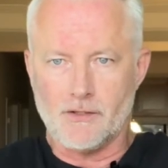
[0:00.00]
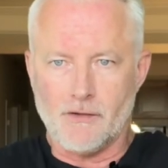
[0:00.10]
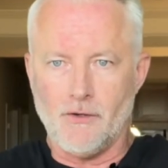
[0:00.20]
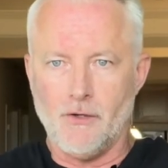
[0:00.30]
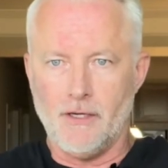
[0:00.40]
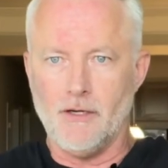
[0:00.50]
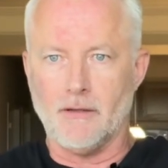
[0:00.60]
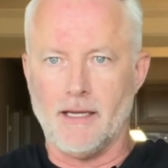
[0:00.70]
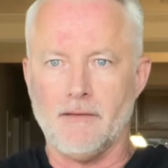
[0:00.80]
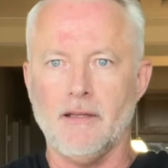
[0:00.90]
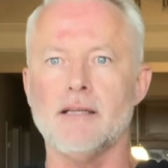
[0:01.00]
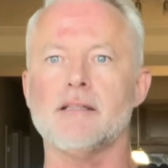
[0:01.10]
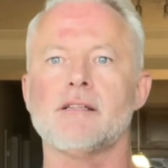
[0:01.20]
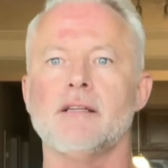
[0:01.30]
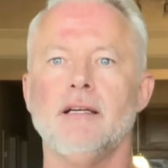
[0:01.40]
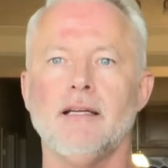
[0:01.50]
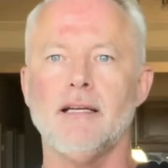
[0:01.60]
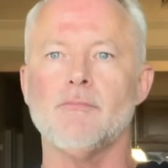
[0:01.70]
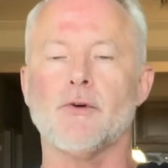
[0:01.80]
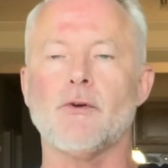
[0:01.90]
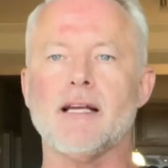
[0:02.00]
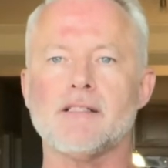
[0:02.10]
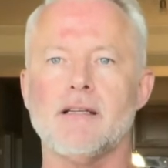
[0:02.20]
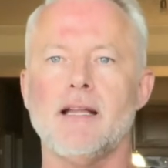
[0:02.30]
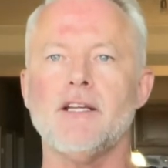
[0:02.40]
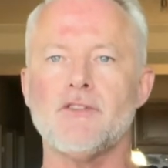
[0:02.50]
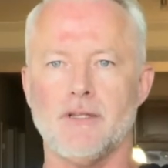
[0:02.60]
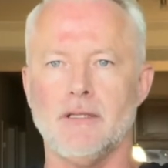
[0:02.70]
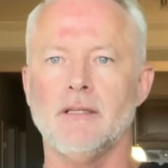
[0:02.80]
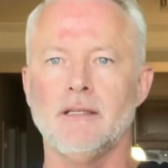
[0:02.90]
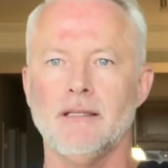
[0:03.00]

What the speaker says: So if you're here like this in procrastination,